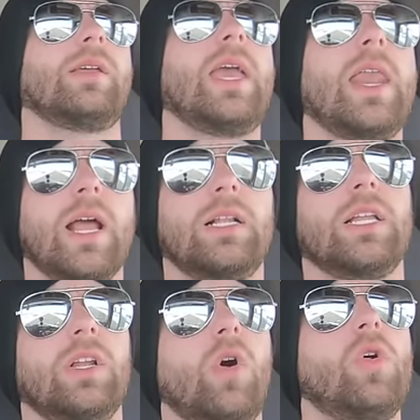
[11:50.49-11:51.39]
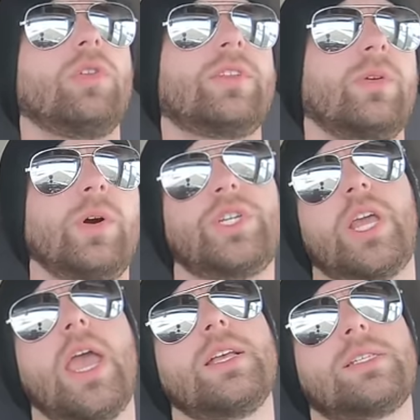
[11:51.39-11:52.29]
getting a little old, in which
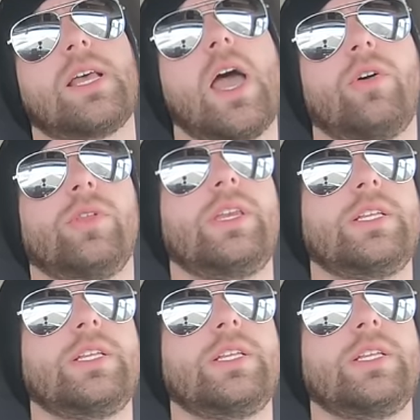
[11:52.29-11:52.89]
case I only